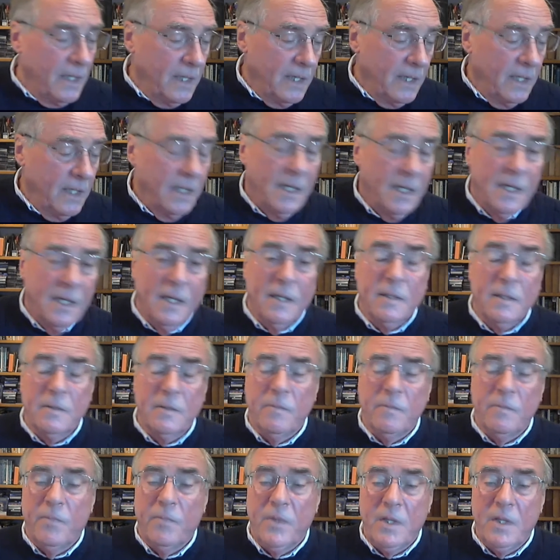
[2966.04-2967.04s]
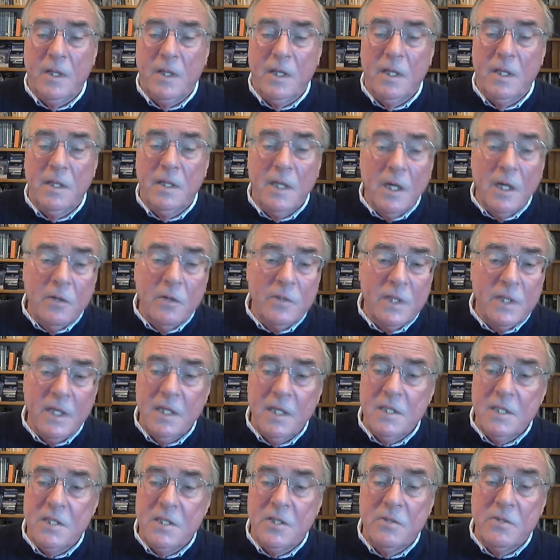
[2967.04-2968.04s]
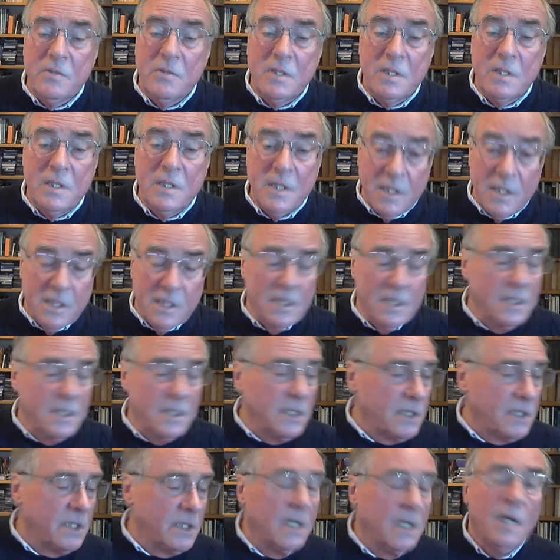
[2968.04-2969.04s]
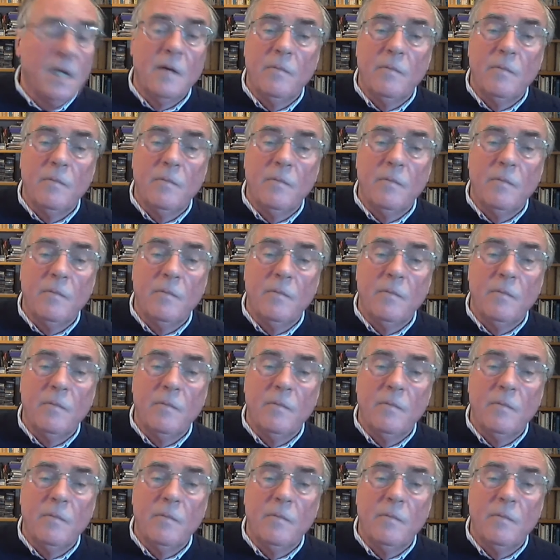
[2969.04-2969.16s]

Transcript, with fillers: uh, in the old days, you didn't